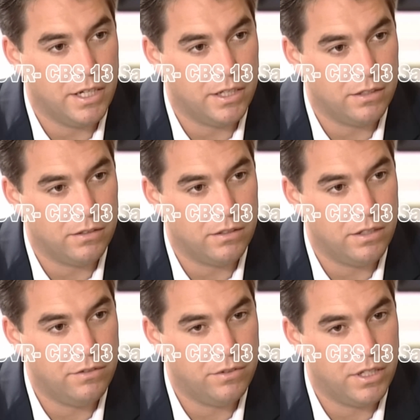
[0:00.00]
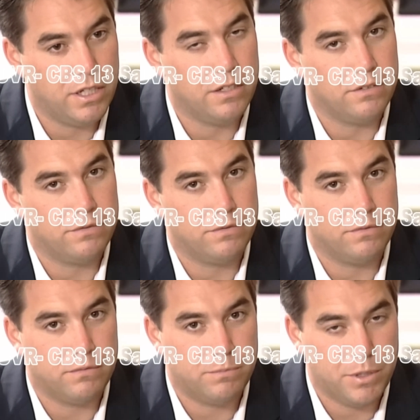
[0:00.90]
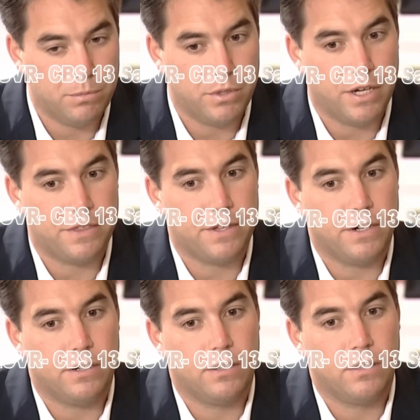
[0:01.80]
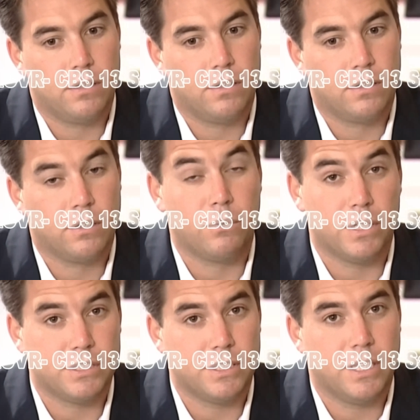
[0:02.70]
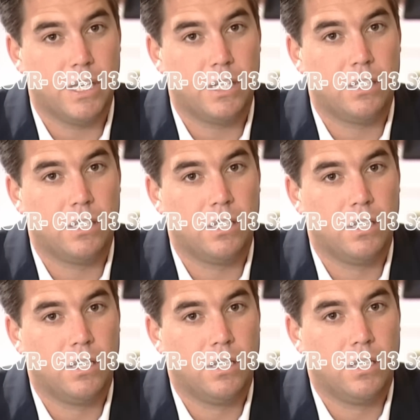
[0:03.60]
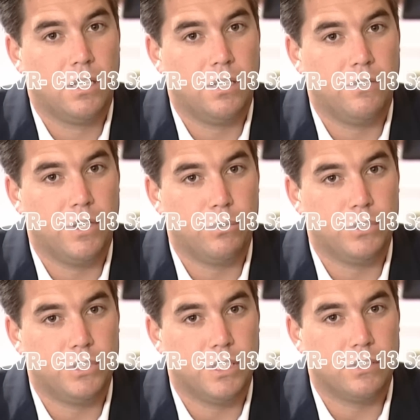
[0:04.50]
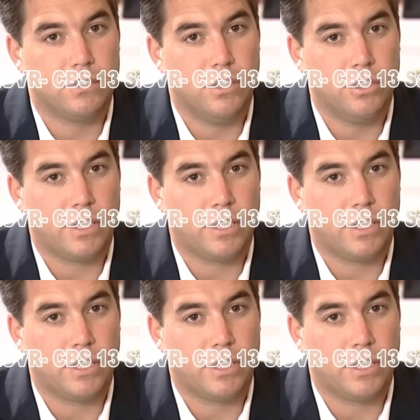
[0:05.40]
again, even if people out there question that, if they would just look